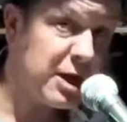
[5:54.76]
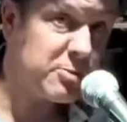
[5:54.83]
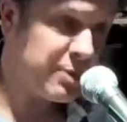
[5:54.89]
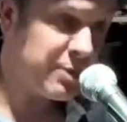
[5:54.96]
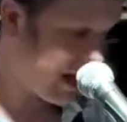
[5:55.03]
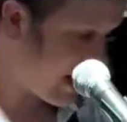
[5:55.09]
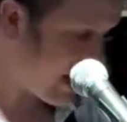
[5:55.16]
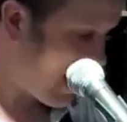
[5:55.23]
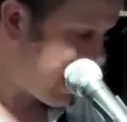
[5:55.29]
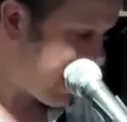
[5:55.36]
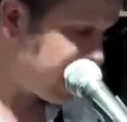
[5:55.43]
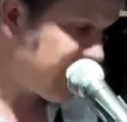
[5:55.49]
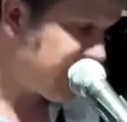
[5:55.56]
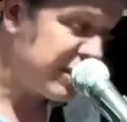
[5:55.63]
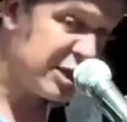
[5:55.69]
player,
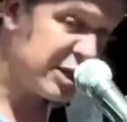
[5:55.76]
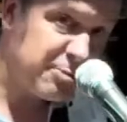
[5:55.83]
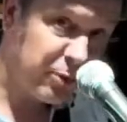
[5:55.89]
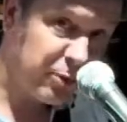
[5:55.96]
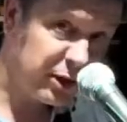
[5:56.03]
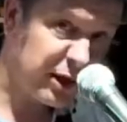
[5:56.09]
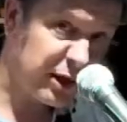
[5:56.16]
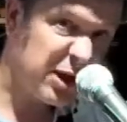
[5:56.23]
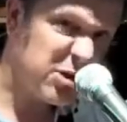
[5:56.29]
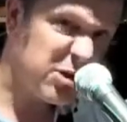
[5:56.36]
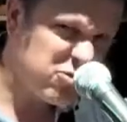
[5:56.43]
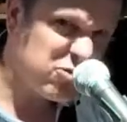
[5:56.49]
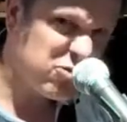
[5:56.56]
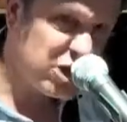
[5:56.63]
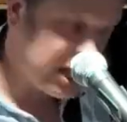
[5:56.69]
this model is
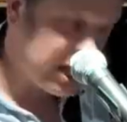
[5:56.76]
really